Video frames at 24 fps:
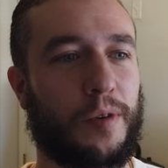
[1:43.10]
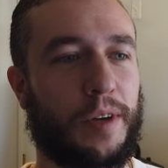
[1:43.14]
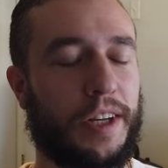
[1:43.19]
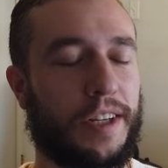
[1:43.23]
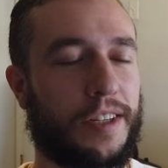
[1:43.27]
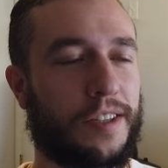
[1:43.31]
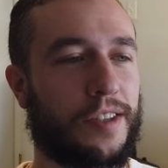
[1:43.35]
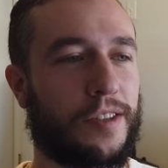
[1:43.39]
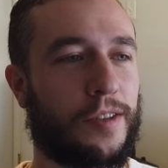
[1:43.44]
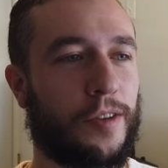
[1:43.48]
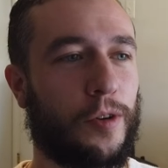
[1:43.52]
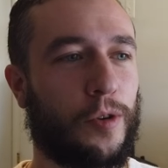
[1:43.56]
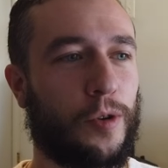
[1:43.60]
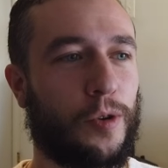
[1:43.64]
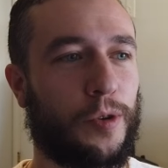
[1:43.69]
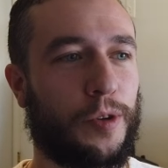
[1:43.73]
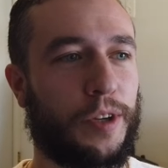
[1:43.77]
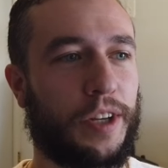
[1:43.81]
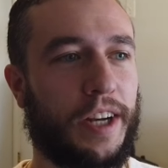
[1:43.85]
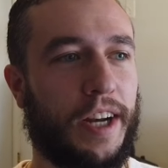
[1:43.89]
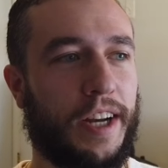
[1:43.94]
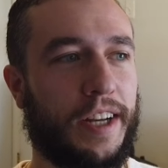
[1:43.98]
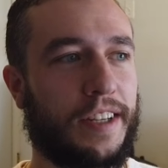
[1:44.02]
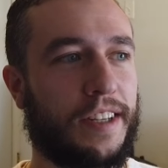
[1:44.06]
gets
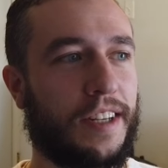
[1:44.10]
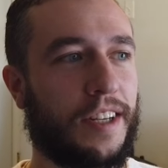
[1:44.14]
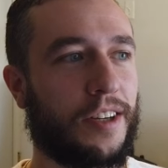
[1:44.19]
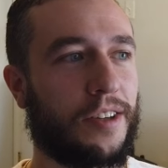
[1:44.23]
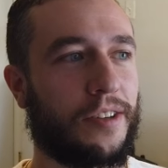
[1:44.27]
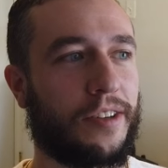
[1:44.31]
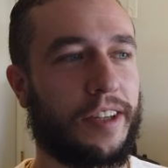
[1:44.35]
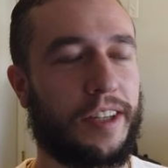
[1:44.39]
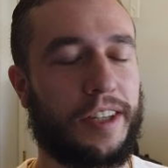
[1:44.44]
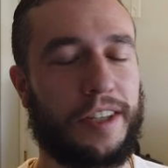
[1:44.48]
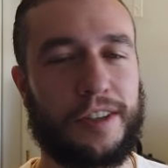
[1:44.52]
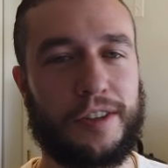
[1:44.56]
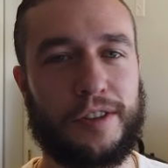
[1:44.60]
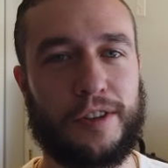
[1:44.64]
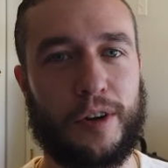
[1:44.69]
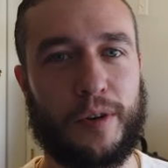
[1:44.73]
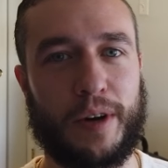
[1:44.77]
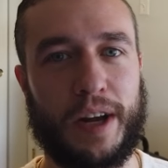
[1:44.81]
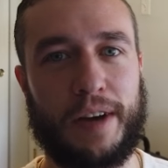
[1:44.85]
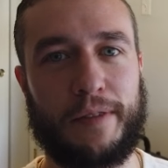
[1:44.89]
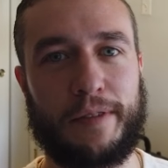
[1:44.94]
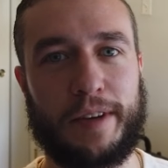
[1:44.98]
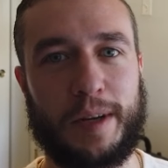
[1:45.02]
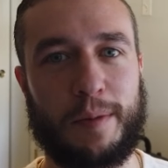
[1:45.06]
sold and ideally you
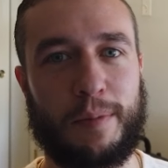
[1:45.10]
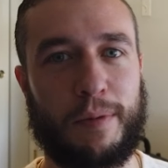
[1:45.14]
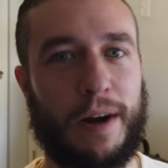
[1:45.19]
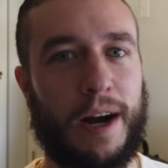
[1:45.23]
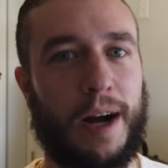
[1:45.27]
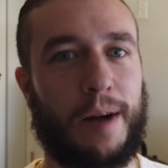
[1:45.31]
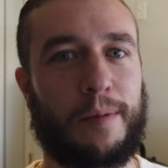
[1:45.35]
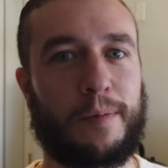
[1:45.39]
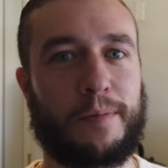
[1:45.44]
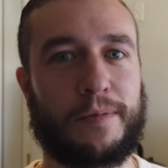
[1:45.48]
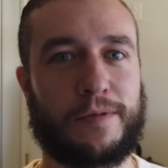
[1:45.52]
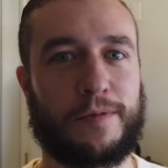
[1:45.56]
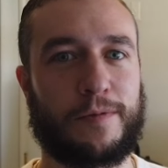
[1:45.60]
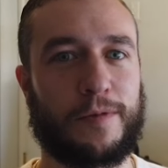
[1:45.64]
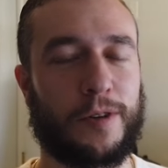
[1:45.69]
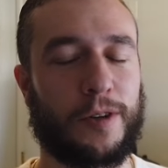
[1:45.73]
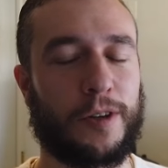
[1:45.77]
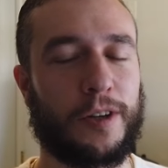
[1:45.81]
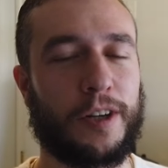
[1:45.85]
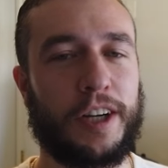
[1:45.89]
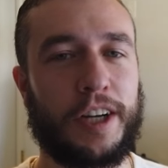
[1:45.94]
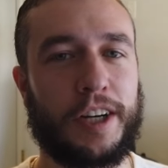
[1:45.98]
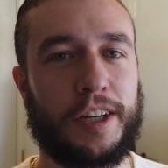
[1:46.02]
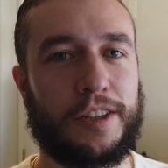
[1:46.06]
don't have any problems
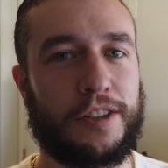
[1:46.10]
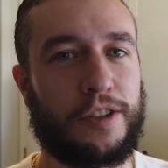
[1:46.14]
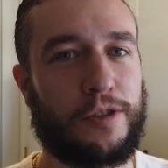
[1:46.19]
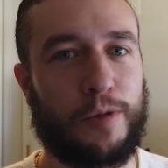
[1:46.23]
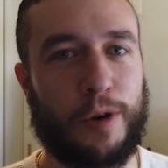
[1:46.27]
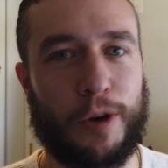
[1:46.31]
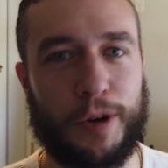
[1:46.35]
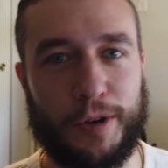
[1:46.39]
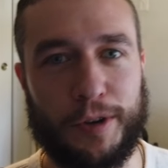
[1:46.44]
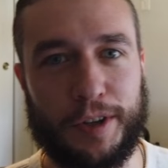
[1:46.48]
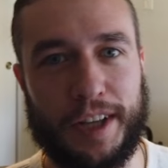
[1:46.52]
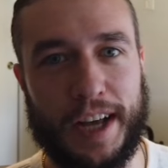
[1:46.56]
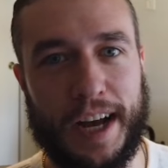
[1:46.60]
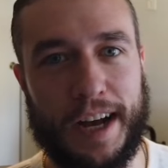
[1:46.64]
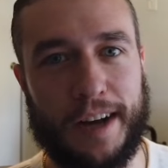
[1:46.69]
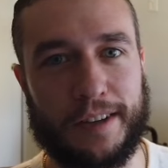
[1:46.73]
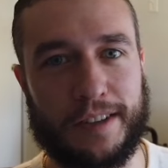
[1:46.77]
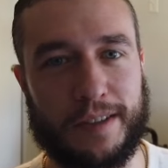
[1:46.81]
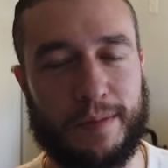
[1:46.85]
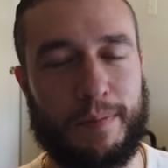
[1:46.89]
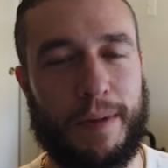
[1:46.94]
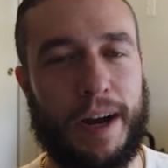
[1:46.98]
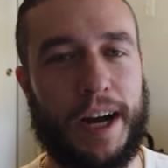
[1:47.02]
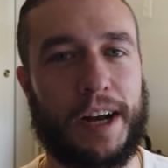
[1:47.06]
for
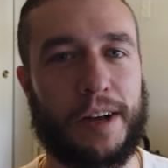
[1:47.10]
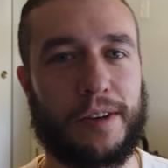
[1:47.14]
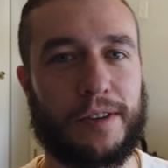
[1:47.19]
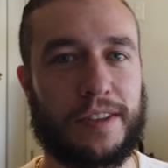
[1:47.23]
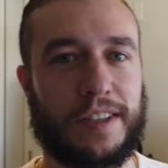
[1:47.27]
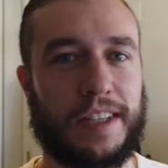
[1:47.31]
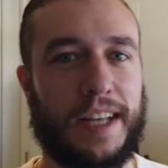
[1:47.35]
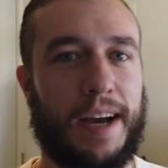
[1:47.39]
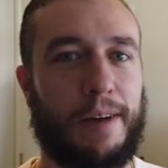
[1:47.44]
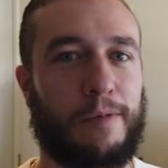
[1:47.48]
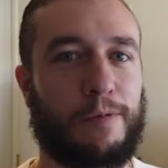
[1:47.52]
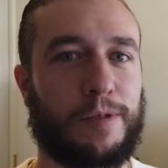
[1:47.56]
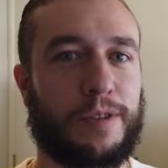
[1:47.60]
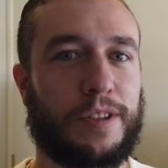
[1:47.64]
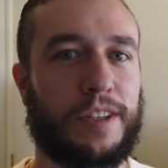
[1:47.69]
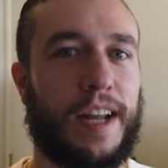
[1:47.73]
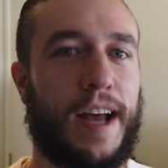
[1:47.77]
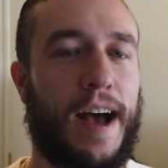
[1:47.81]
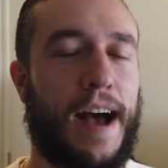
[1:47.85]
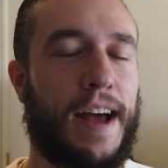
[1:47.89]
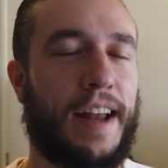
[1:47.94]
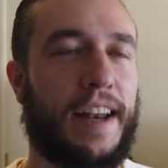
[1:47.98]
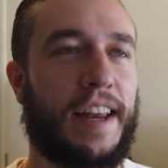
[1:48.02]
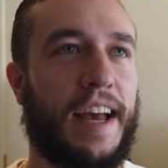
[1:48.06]
200,000 miles. That was
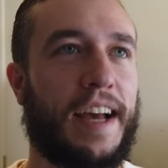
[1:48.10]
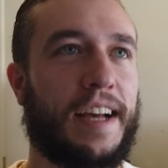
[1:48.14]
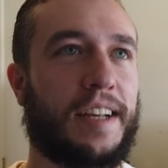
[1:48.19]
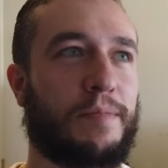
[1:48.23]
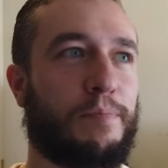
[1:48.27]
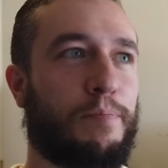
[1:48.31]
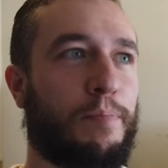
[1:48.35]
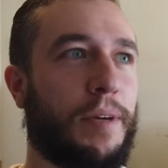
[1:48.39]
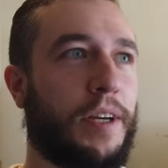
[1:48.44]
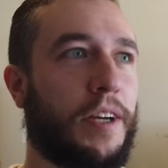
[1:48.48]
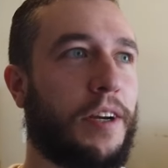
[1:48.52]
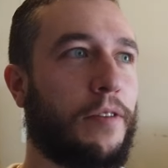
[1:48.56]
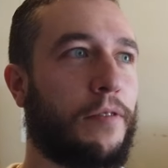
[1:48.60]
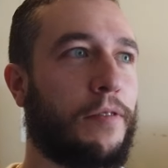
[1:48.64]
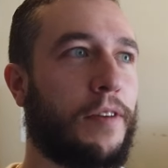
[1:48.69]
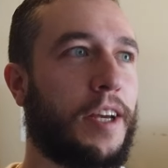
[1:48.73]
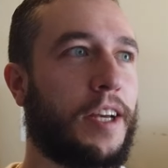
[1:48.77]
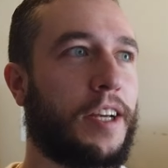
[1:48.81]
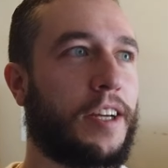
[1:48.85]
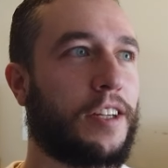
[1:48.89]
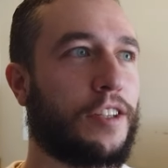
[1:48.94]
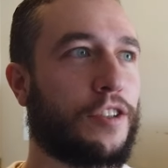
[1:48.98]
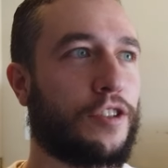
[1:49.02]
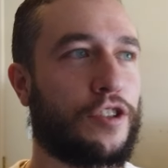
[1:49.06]
not as big of
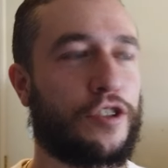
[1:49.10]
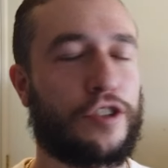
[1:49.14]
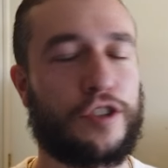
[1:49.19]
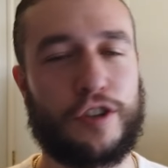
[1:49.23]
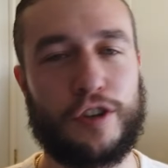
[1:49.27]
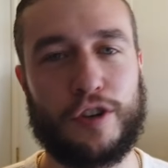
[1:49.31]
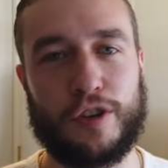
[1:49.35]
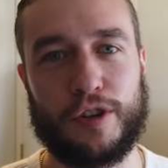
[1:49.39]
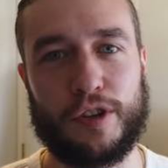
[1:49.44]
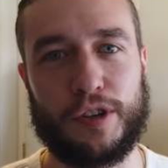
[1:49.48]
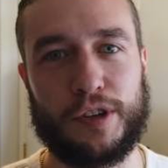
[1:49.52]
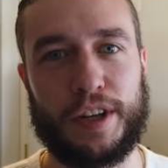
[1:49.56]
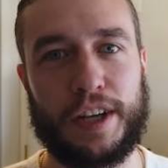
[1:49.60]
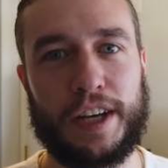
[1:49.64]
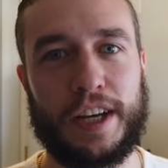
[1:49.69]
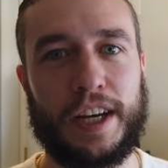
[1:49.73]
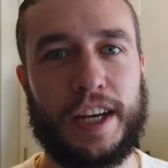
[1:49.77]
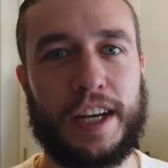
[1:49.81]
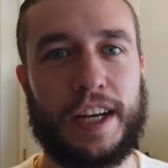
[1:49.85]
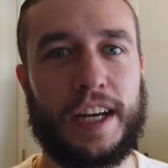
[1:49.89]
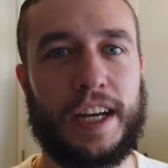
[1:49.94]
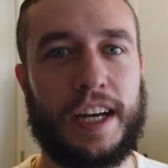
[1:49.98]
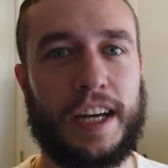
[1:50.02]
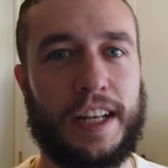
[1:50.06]
a concern
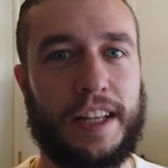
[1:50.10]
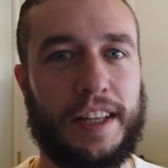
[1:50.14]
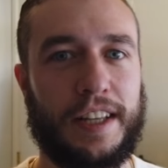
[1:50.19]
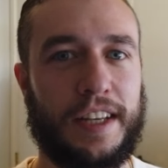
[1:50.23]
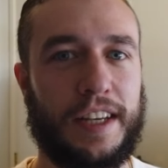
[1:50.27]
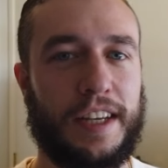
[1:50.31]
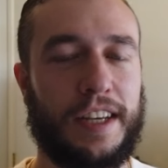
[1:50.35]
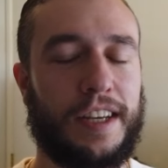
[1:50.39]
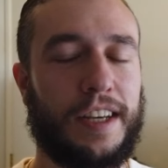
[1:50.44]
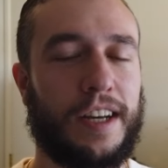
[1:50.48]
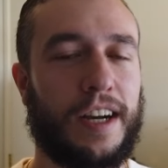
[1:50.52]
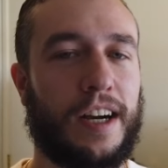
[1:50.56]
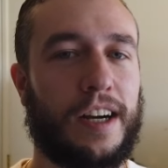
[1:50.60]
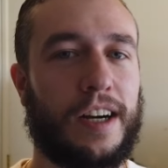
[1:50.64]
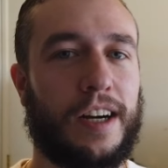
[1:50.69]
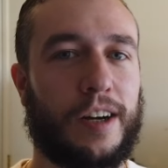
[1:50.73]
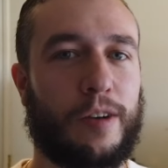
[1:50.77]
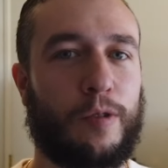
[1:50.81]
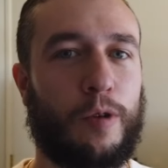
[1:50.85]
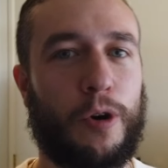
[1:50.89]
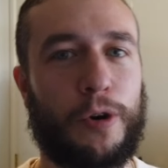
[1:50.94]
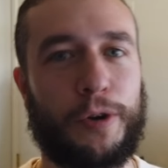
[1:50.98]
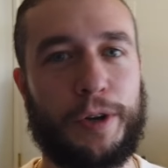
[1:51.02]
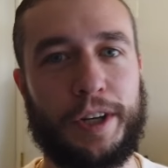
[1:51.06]
in the
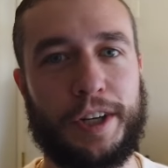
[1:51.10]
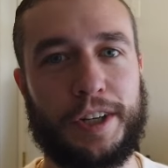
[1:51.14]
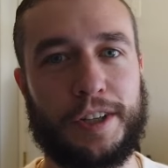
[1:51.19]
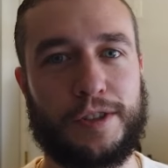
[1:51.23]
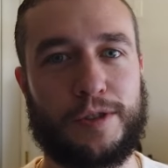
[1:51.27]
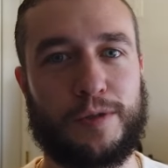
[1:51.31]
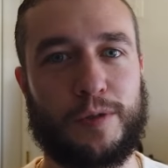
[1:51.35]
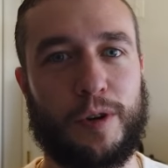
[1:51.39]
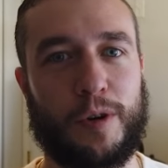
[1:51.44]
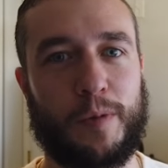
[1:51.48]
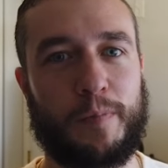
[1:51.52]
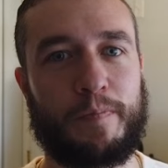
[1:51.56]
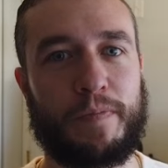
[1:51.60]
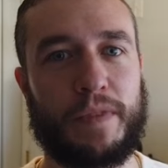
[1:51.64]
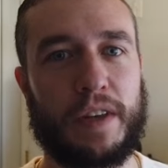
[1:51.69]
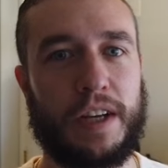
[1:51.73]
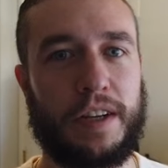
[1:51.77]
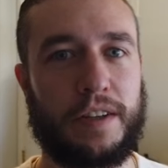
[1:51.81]
quality control.